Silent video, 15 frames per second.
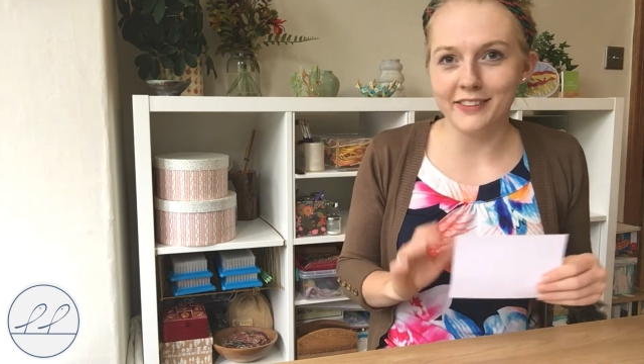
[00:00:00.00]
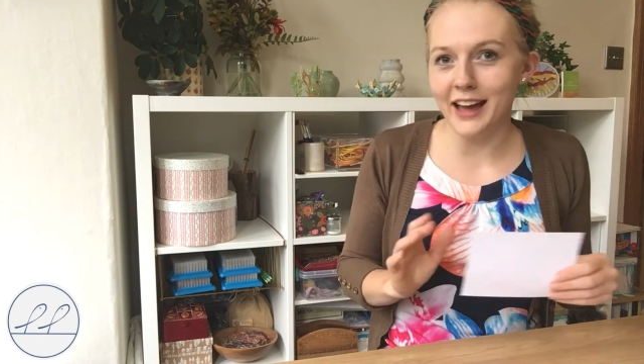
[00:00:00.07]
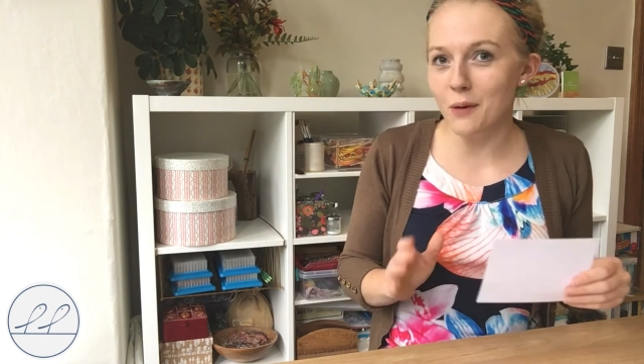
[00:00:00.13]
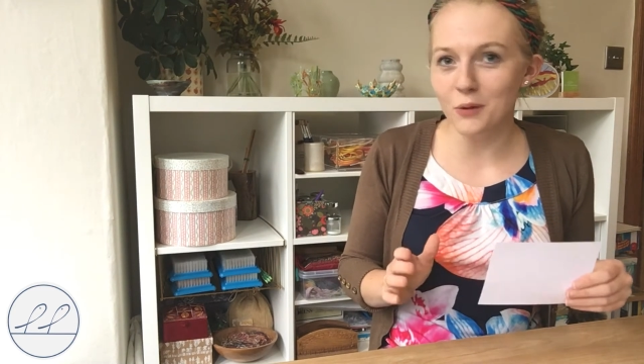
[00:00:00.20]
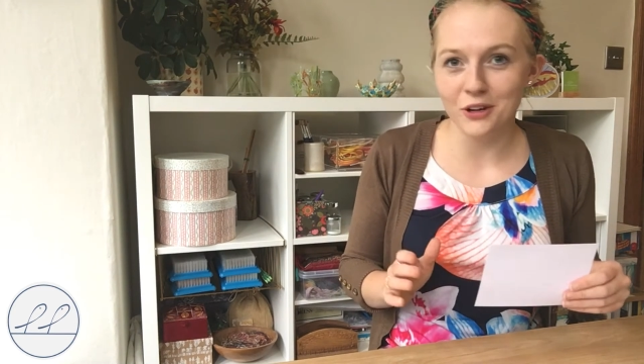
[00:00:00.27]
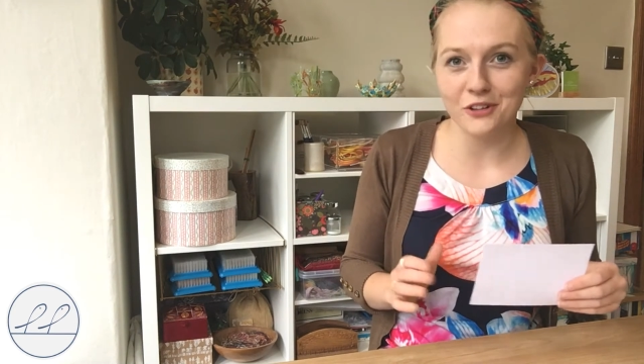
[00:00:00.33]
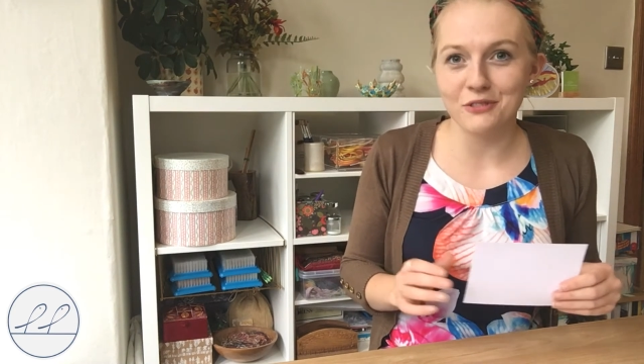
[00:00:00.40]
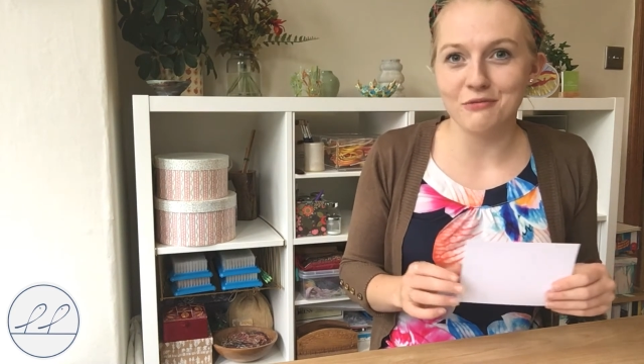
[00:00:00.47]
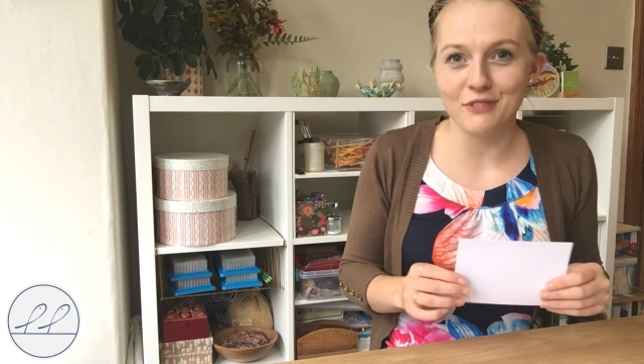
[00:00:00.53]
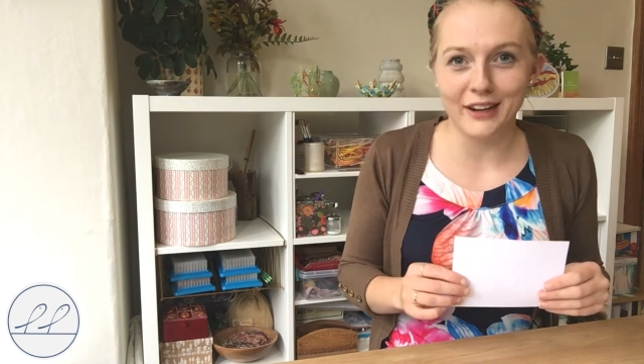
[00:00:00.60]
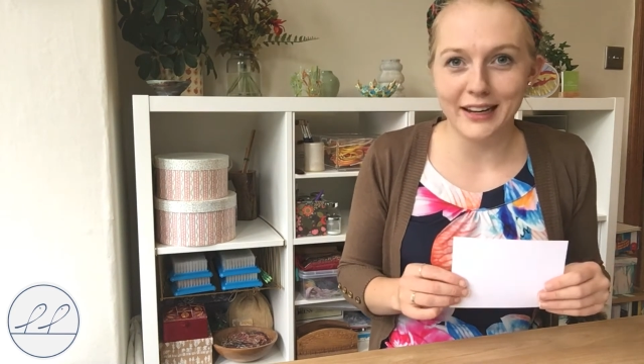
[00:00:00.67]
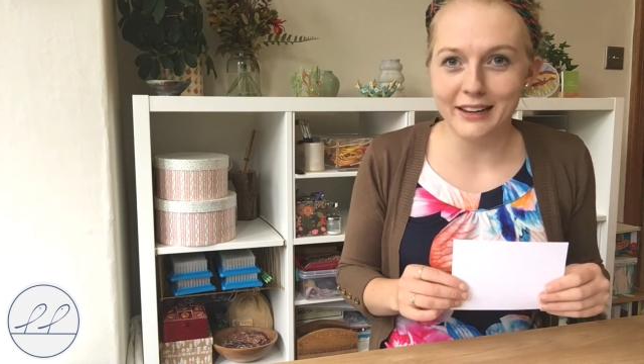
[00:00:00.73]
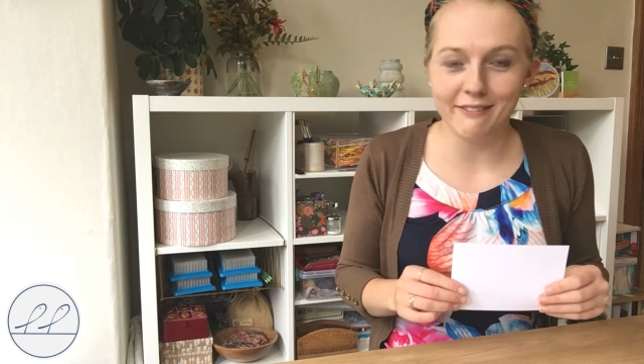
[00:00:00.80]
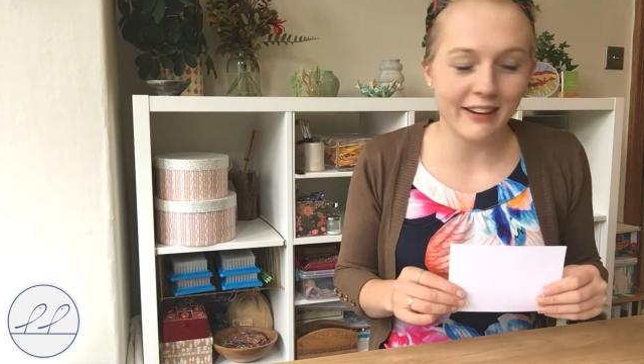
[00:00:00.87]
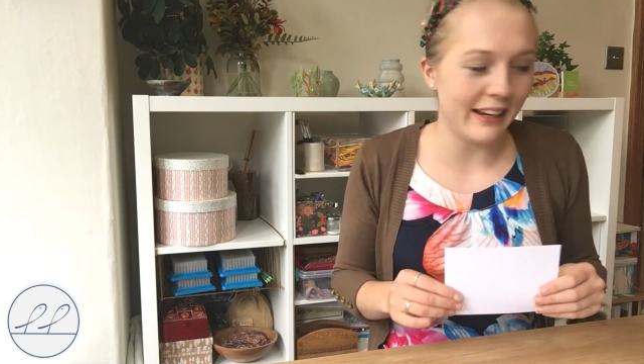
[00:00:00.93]
That works
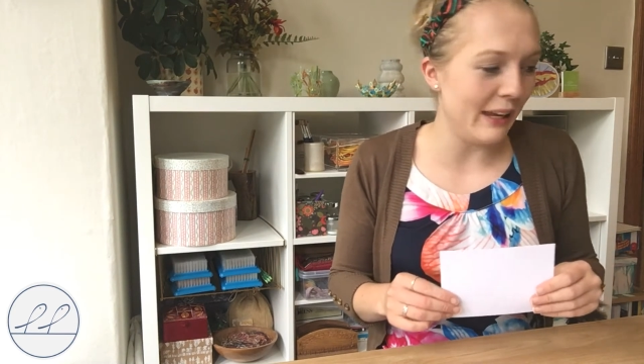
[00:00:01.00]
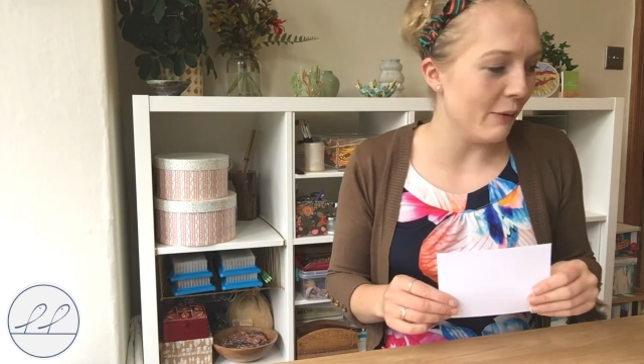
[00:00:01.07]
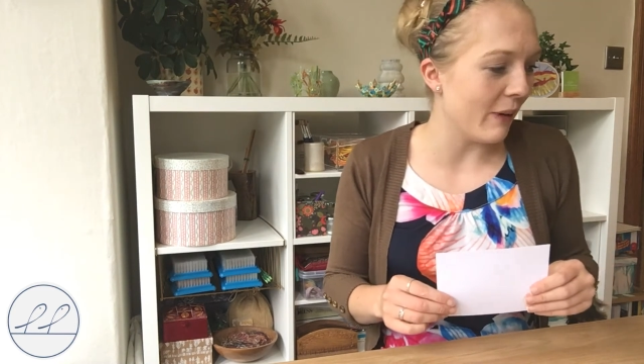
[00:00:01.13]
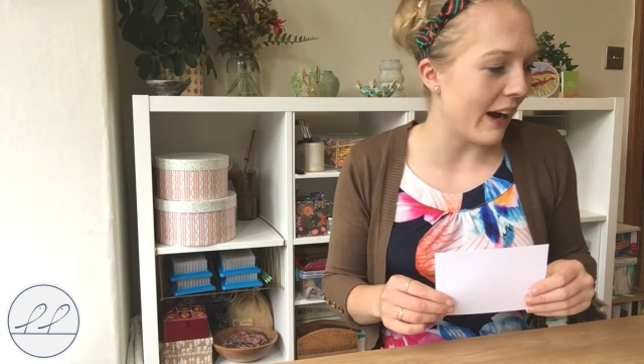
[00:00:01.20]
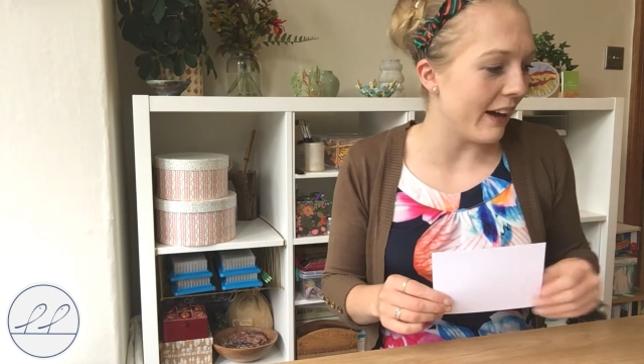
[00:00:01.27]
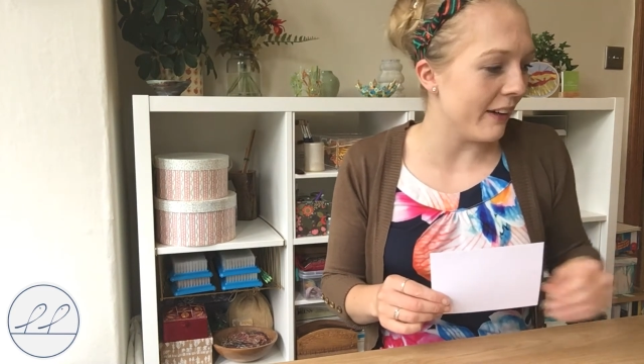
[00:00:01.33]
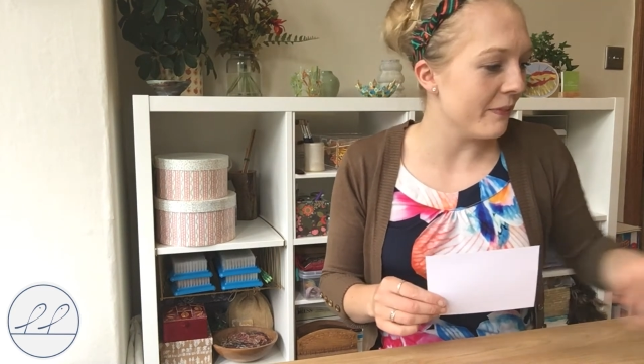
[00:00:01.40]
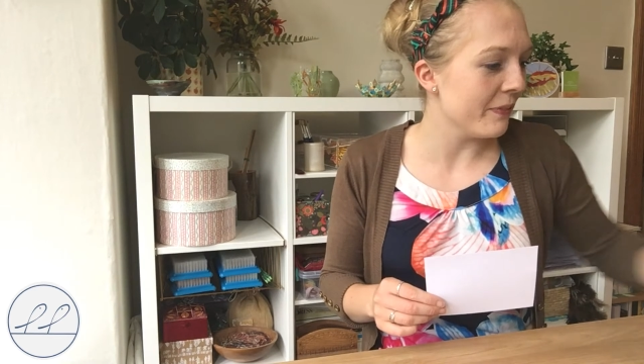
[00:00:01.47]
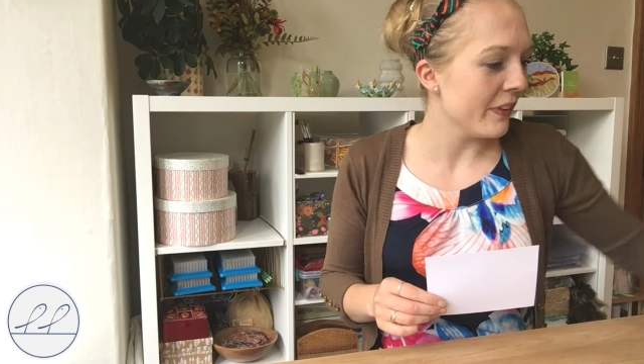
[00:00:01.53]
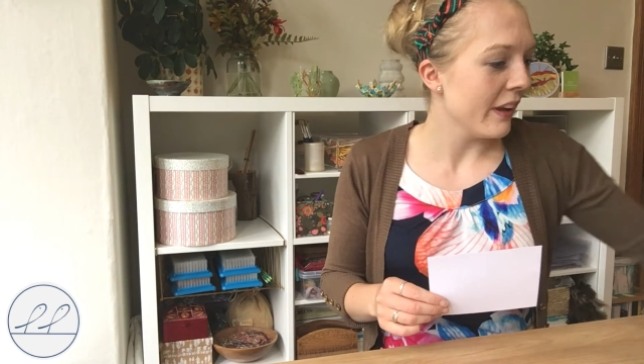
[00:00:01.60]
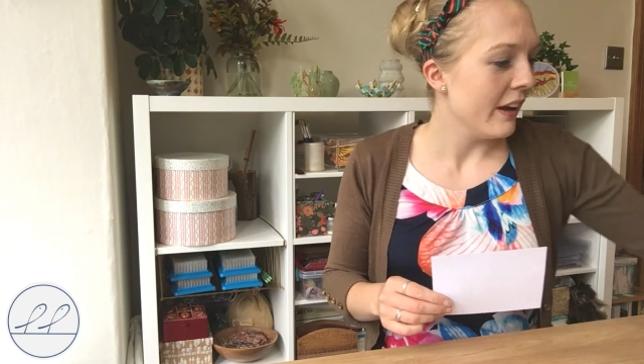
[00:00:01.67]
really, really well.